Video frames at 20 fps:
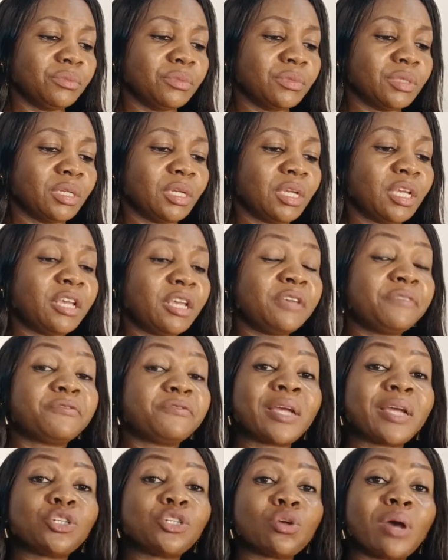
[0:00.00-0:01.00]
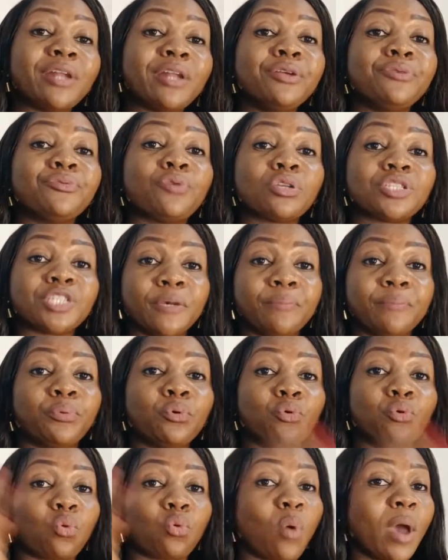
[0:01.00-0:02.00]
He eventually wrote a
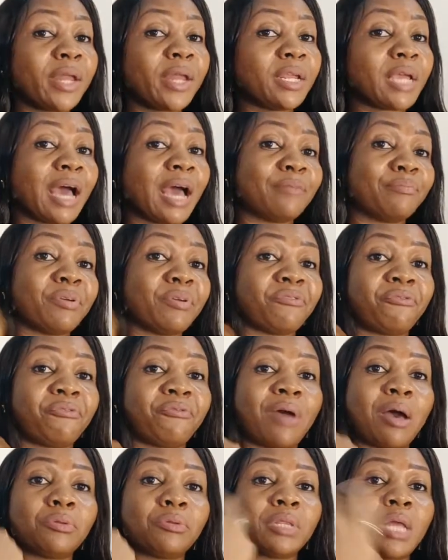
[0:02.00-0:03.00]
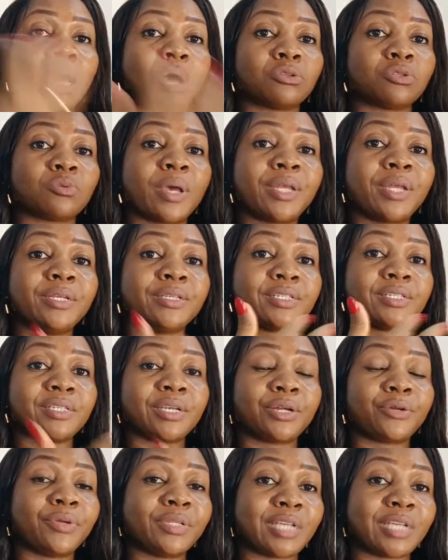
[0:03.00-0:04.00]
book when he had been found out, when his
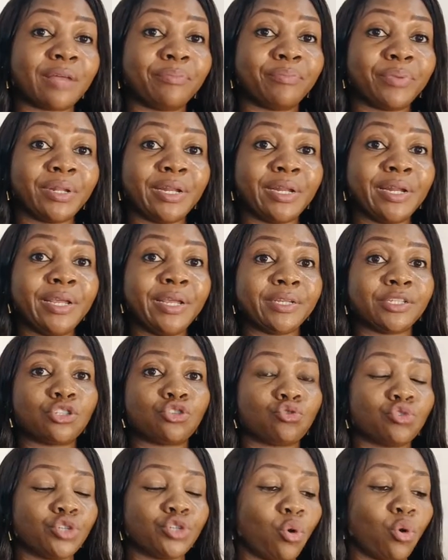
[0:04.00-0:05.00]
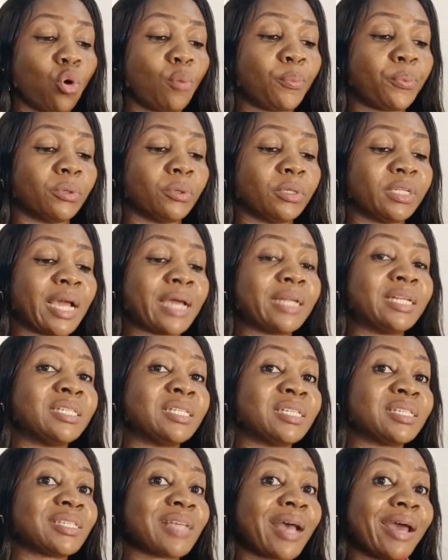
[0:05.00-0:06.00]
secret had been leaked to the open. Then he
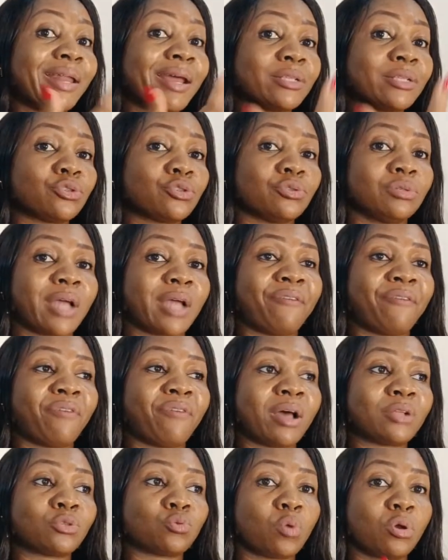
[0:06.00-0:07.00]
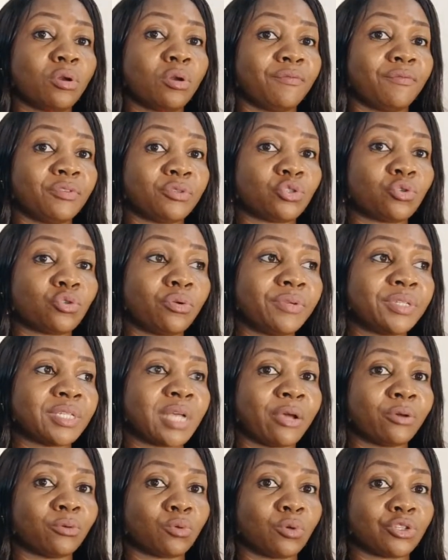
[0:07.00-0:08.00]
decided to divert one of the stories that
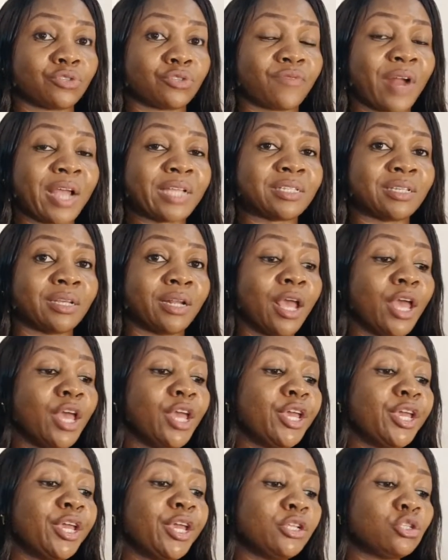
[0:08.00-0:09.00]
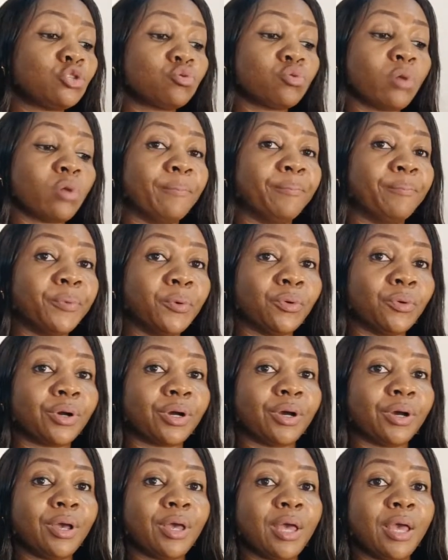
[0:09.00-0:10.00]
he was writing into a book.
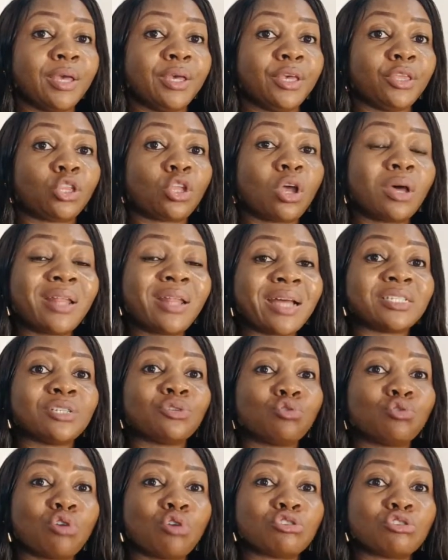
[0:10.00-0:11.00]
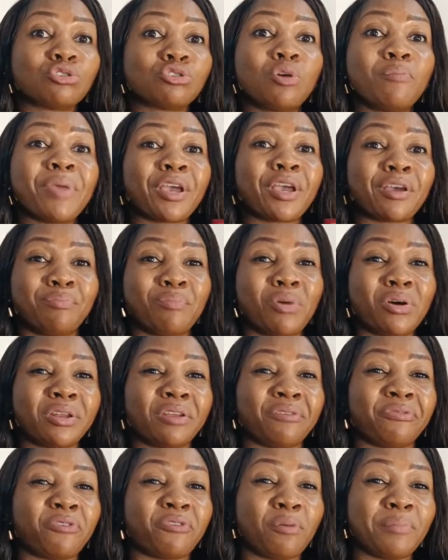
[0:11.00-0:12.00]
He thought that he could also make money
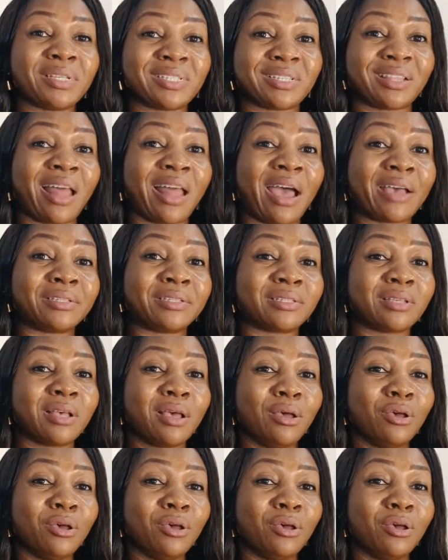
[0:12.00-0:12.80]
from his lies.